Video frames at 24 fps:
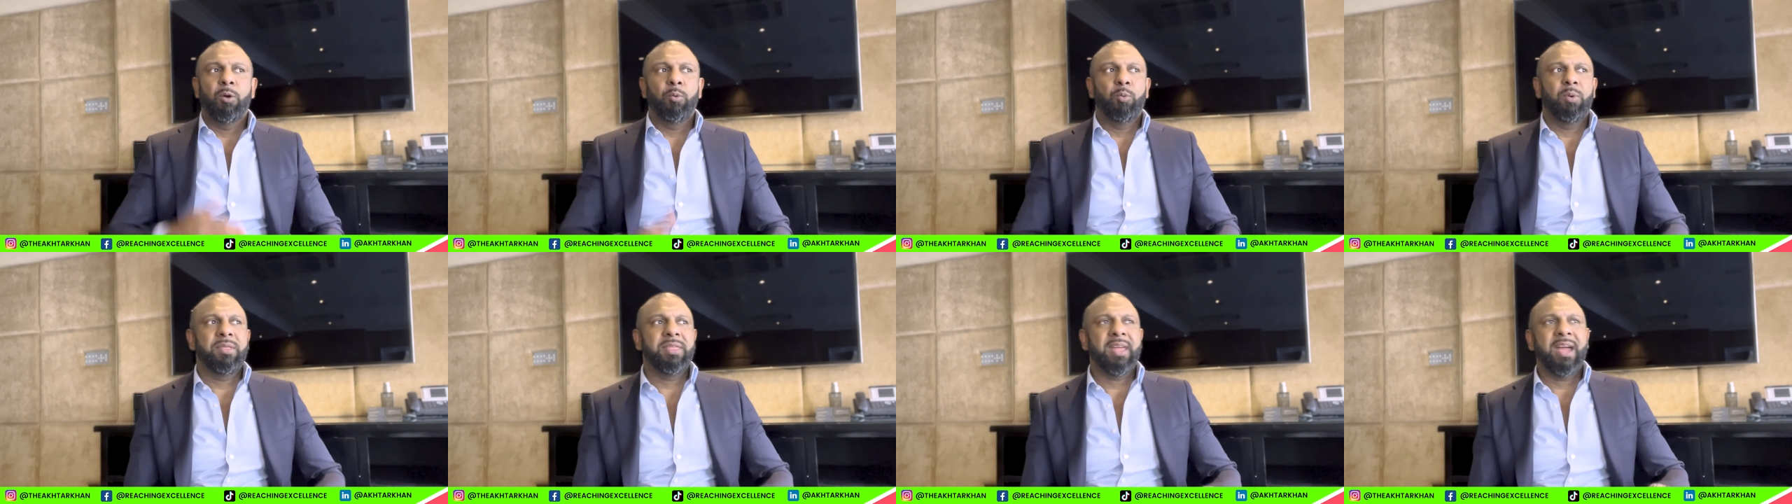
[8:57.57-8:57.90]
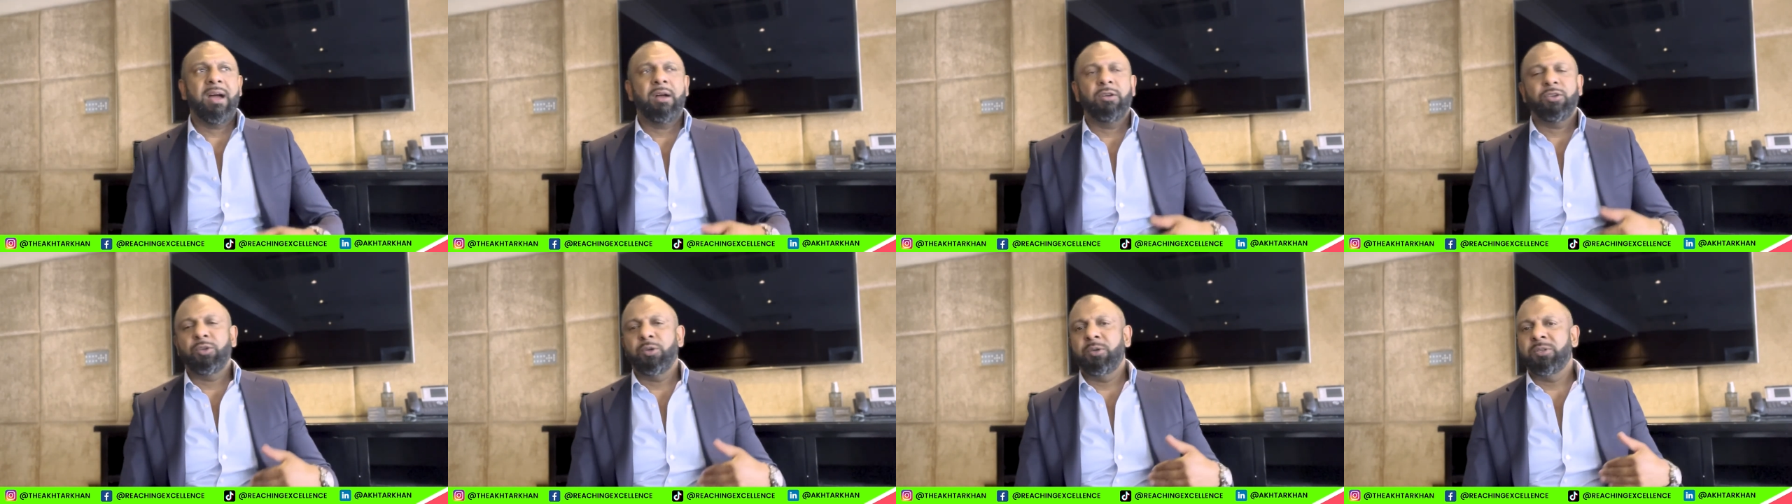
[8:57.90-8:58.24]

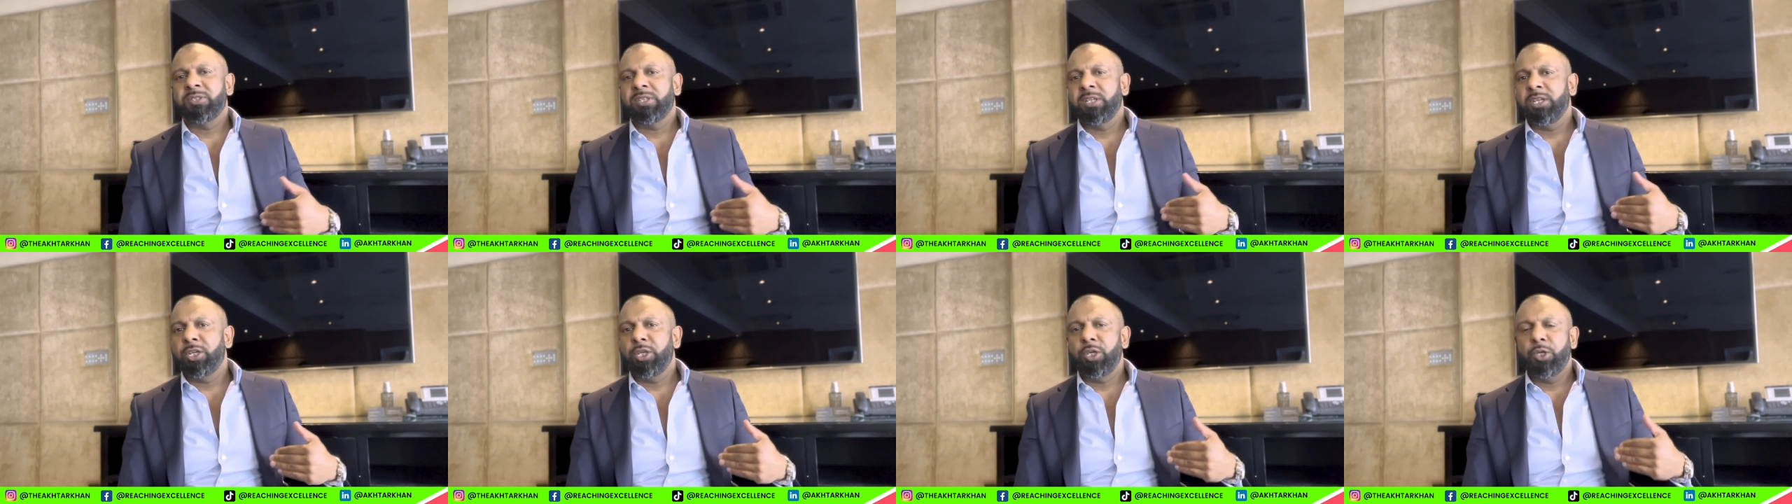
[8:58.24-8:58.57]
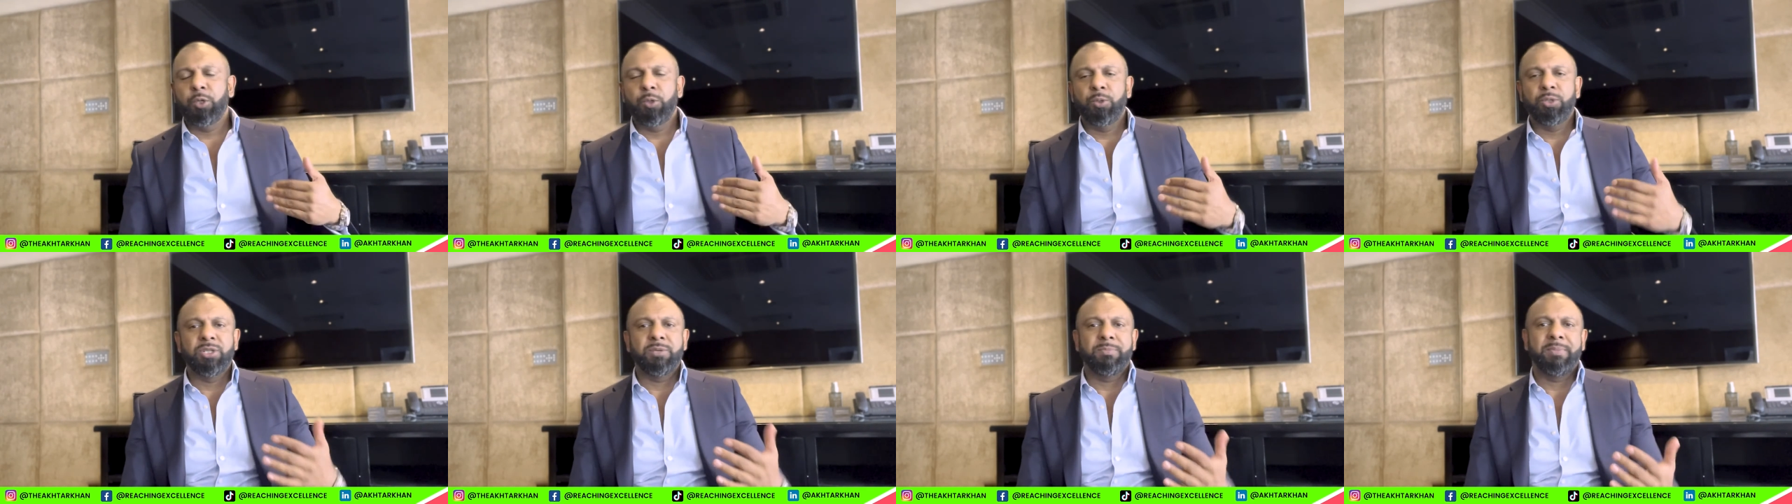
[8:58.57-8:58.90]
without using
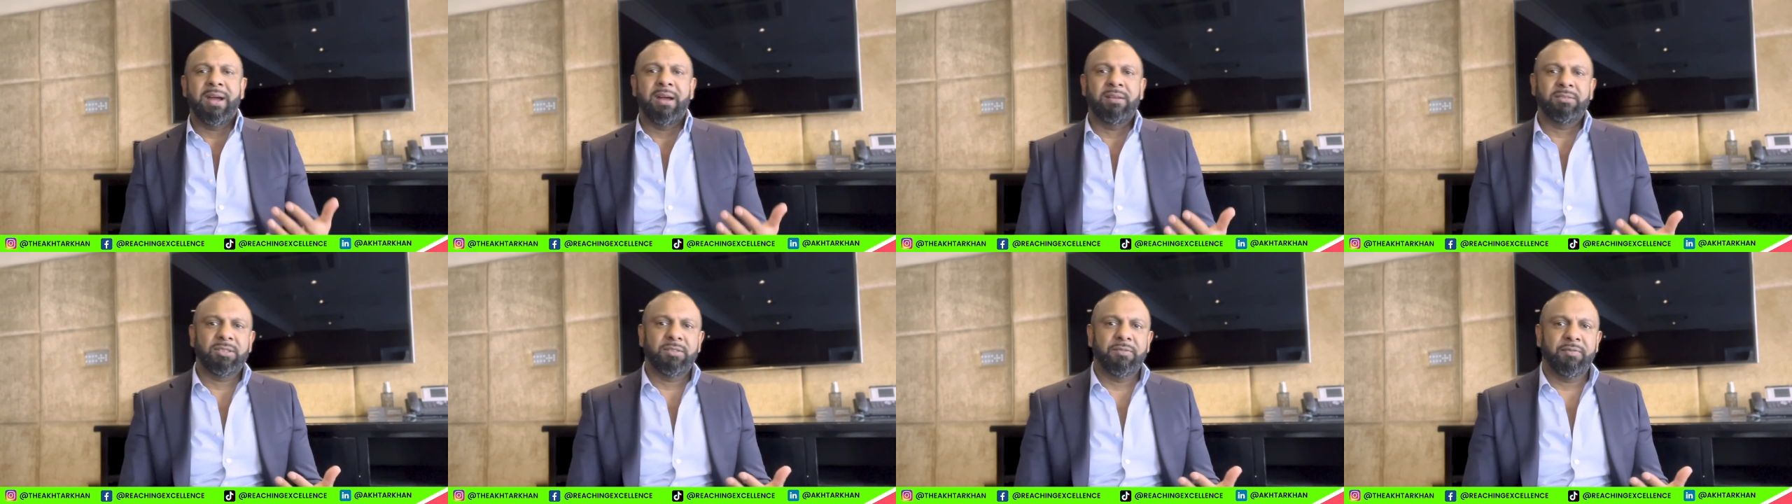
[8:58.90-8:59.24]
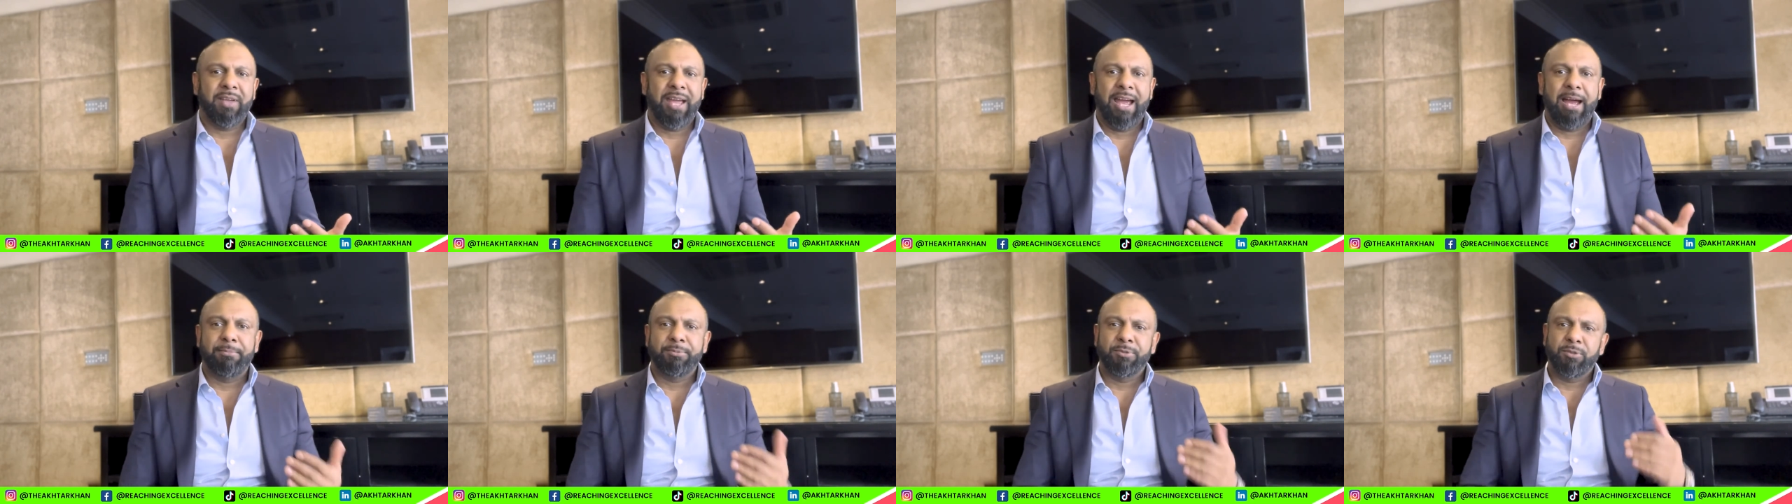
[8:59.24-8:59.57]
huge amounts of
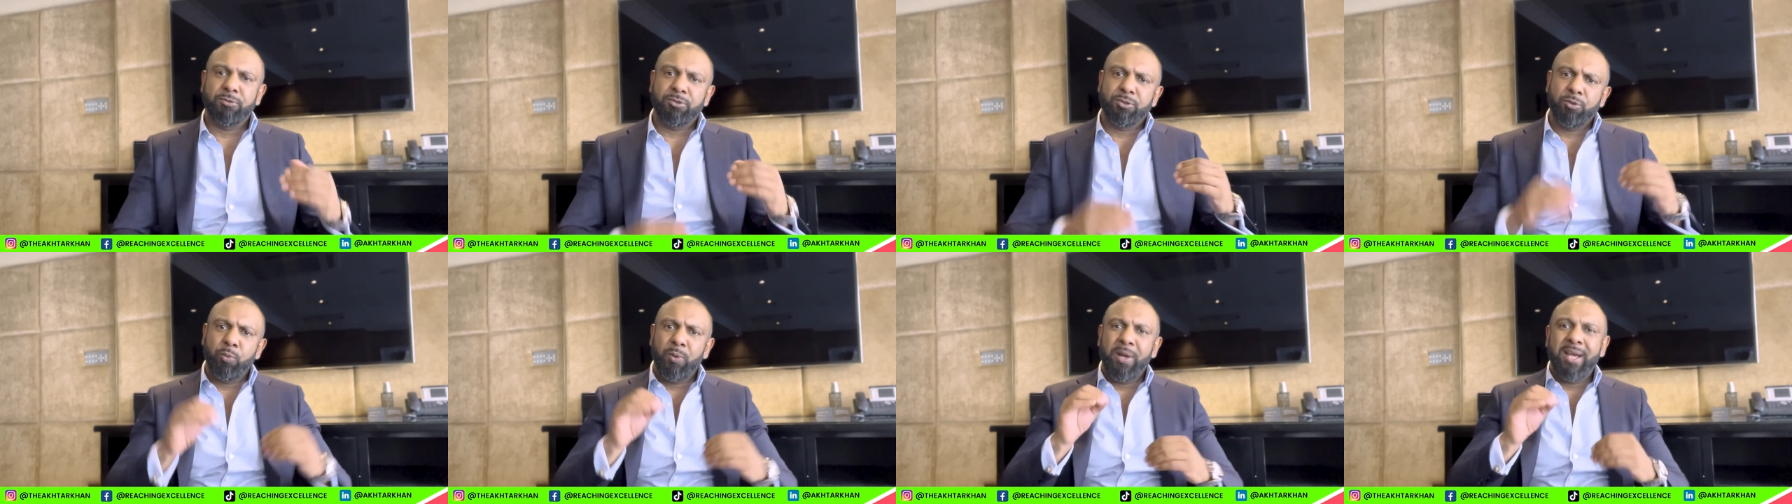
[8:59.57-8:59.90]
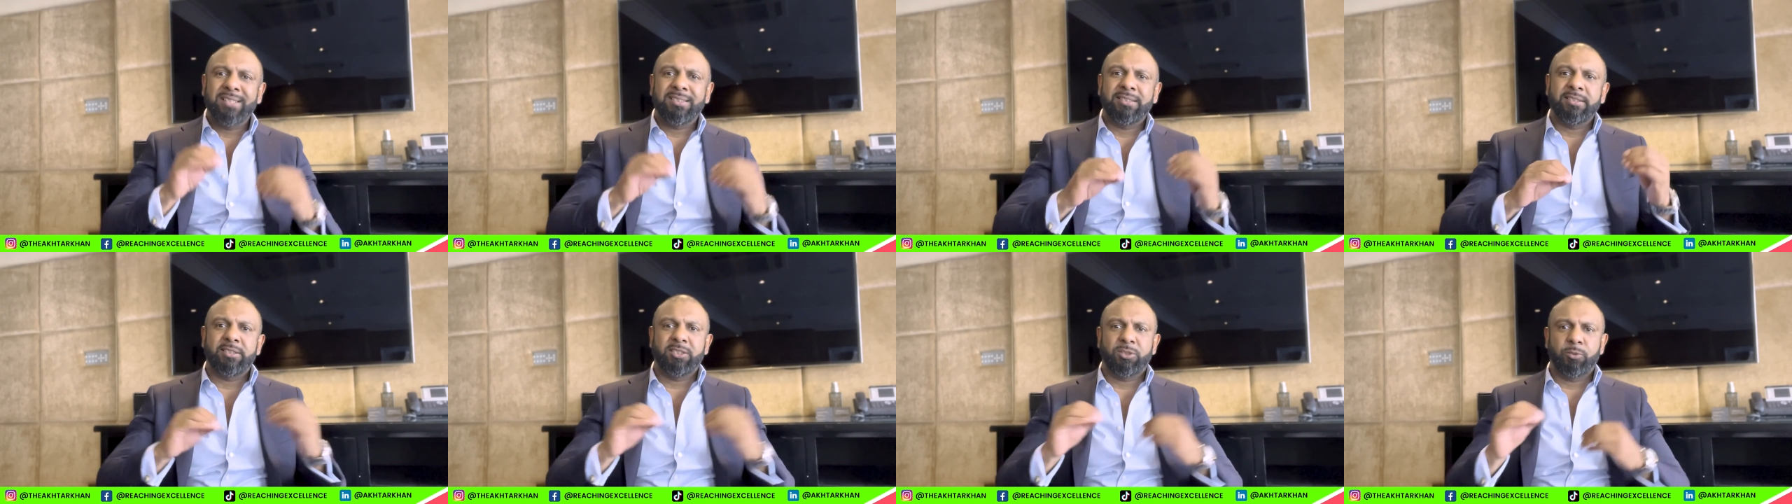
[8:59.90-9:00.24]
capital? So
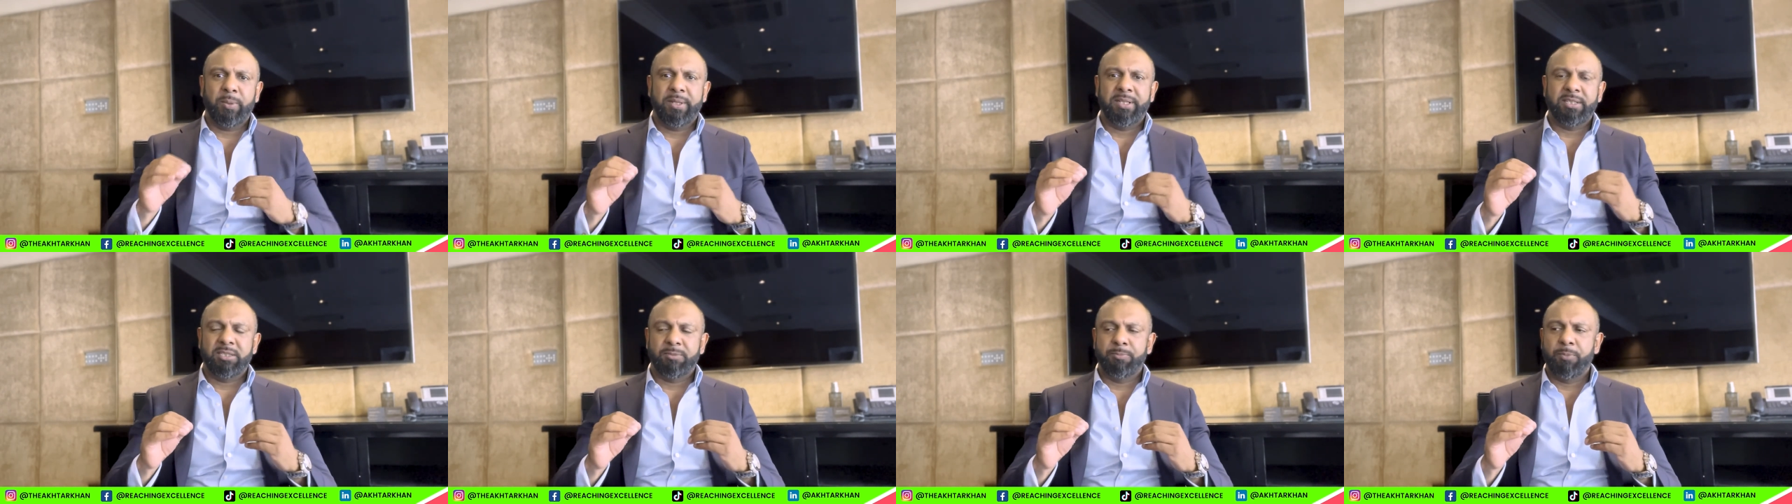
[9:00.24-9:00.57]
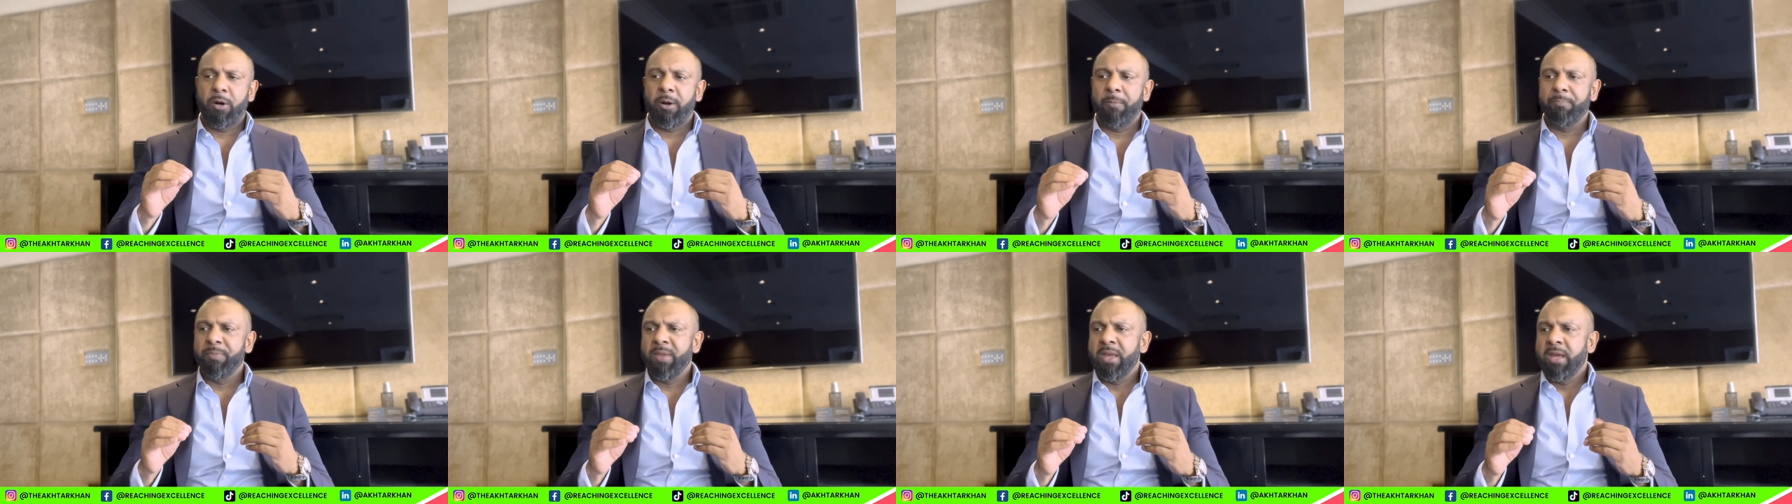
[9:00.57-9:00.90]
where's the sweet
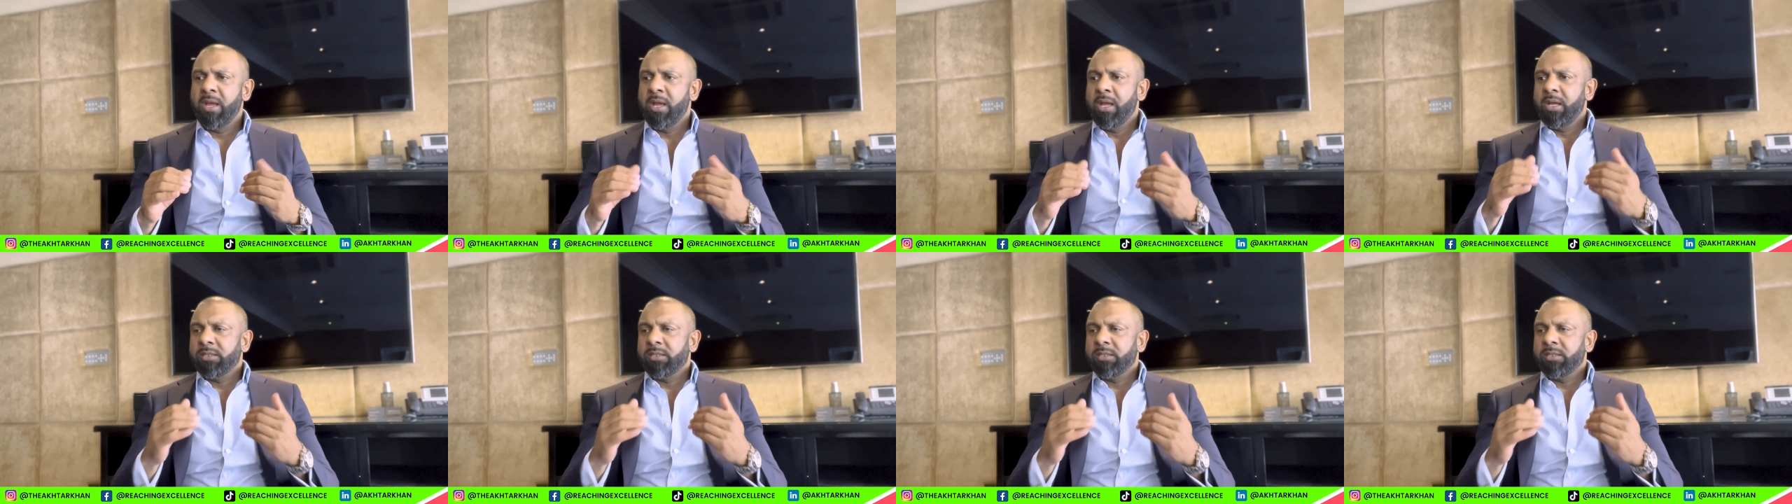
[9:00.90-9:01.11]
spot?